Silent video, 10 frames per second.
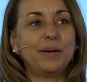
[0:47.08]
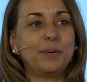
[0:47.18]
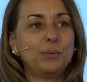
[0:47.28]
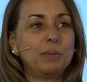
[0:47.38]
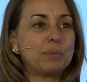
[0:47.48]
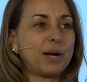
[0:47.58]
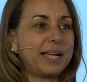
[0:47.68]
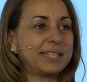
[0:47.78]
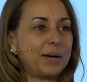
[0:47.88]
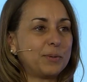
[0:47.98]
We
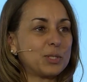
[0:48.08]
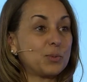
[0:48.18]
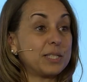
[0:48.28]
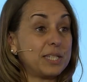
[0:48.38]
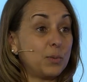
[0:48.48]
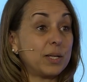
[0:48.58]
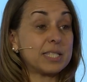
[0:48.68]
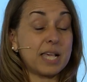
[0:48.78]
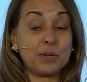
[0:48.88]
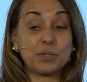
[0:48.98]
pride our
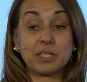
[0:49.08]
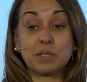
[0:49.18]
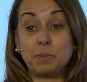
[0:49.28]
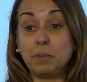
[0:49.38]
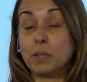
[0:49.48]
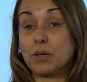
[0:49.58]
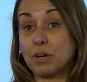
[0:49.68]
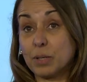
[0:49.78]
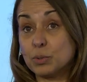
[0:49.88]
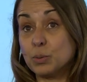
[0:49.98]
21,000 people
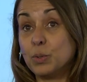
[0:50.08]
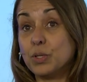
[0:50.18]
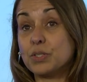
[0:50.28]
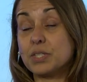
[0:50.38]
around the world,